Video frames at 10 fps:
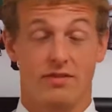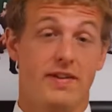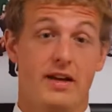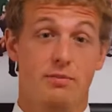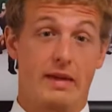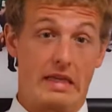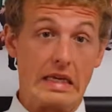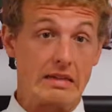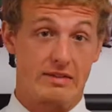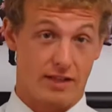In fact, my
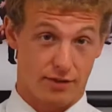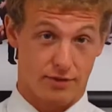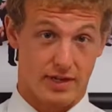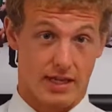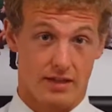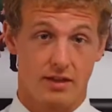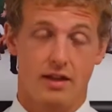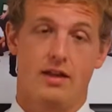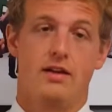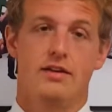kids the other day
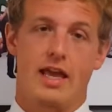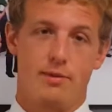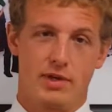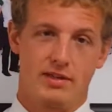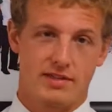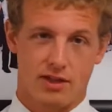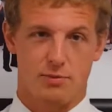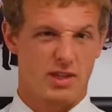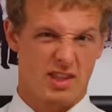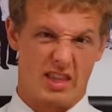came in
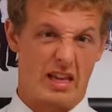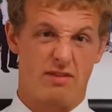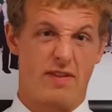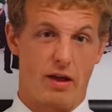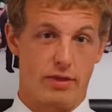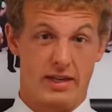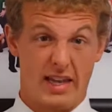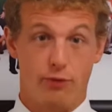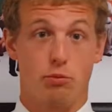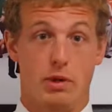telling me that they had found the
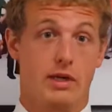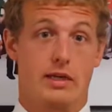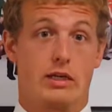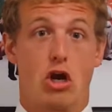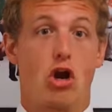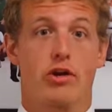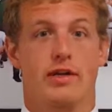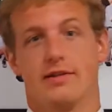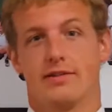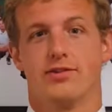devil bug incarnate,